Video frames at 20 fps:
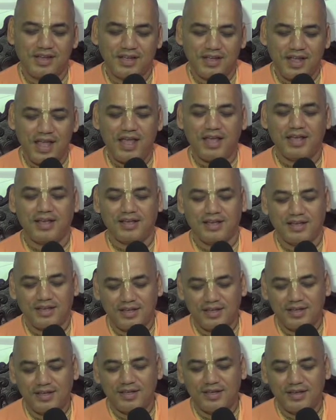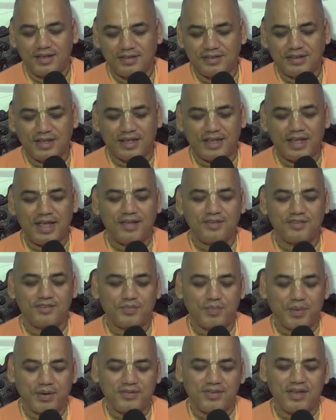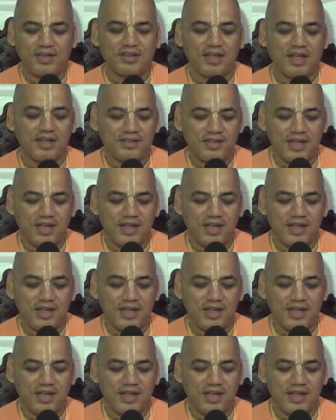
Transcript: king. The kings, Pracheta,